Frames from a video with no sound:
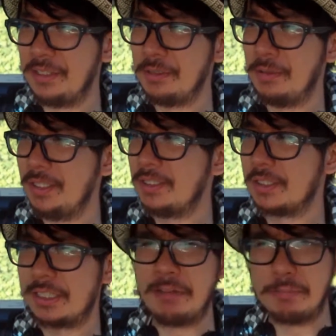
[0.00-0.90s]
you know, I need to
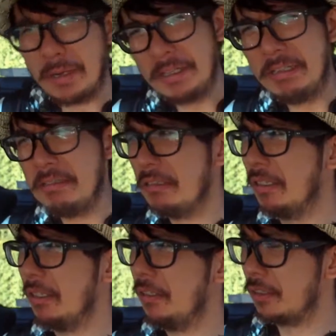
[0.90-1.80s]
save money, and
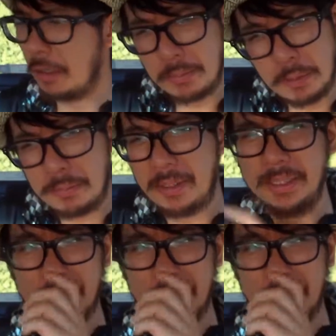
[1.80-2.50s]
like I need to earn more money,